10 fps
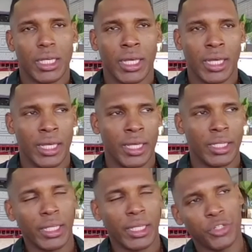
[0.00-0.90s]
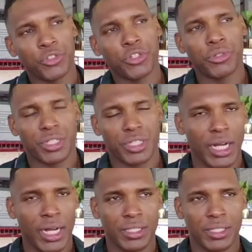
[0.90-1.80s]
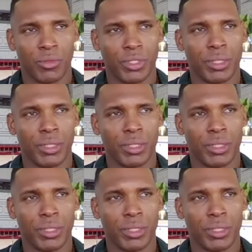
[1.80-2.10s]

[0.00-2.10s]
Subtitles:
And he introduced this concept with